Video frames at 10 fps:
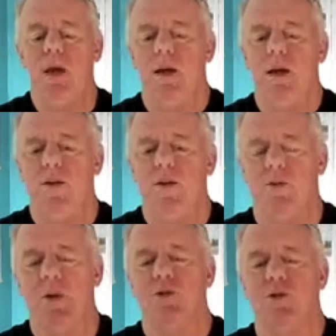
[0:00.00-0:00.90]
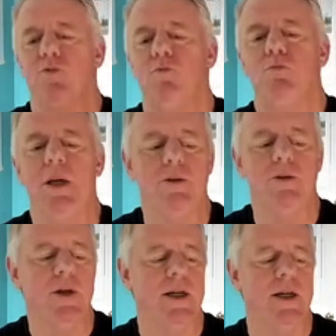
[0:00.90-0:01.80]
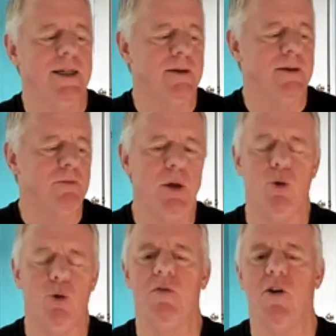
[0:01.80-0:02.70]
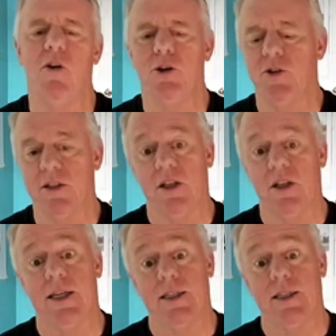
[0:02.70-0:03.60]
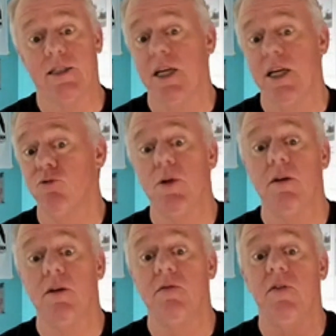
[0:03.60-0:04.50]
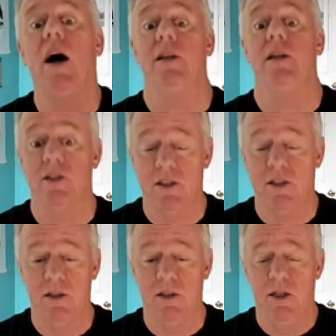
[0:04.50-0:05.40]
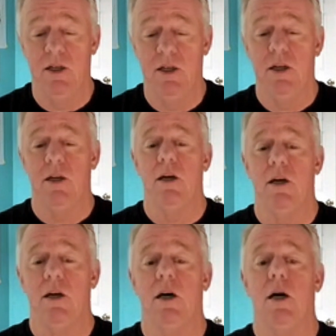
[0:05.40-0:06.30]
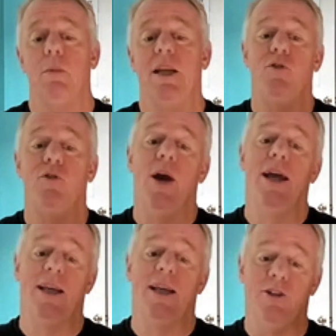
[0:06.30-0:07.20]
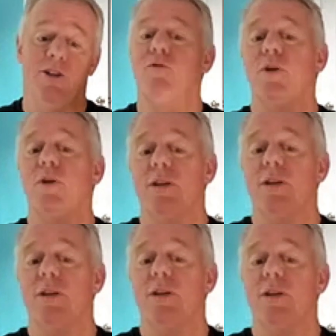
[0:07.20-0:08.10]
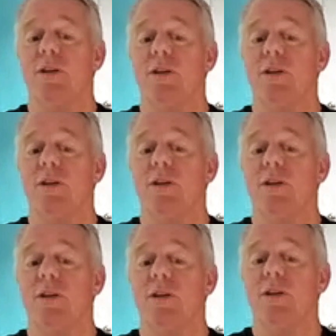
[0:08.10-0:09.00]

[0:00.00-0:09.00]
there have been been uh, people who have argued things like let's get rid of ICE, um, and if you had a different uh, you know